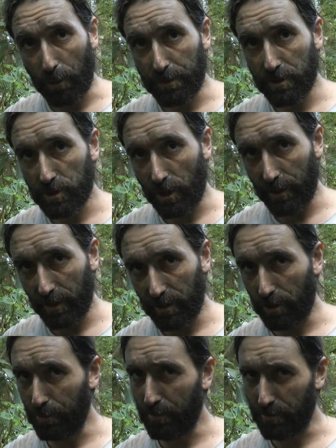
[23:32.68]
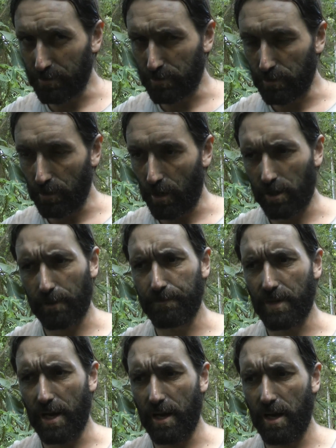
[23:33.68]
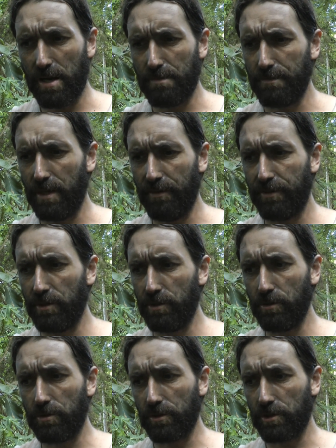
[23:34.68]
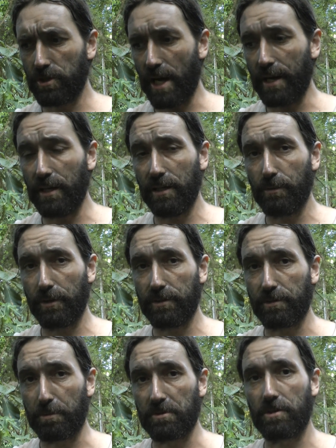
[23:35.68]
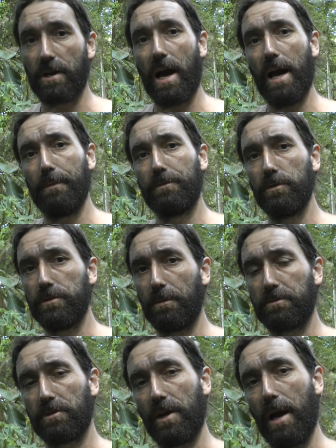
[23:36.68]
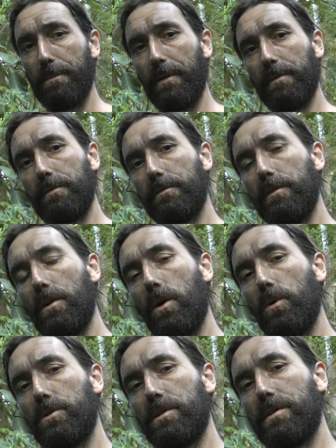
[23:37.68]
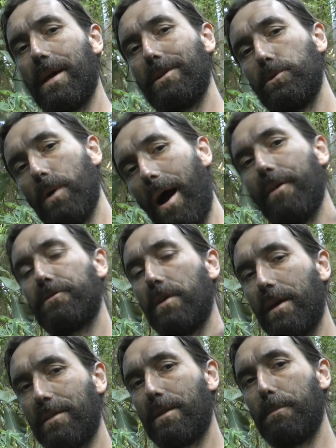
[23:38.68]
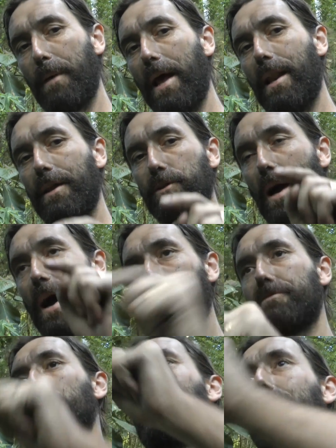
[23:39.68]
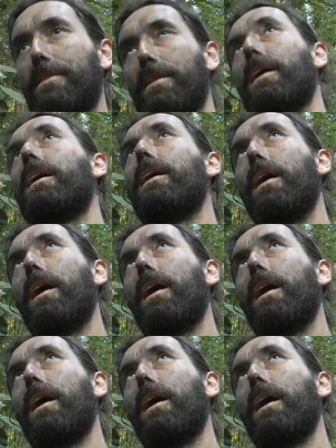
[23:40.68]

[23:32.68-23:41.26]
Hope you enjoyed it. Hope it wasn't too long. If you're new to this channel, you want to subscribe, do subscribe, but note that you have to hit the bell and you have to hit the...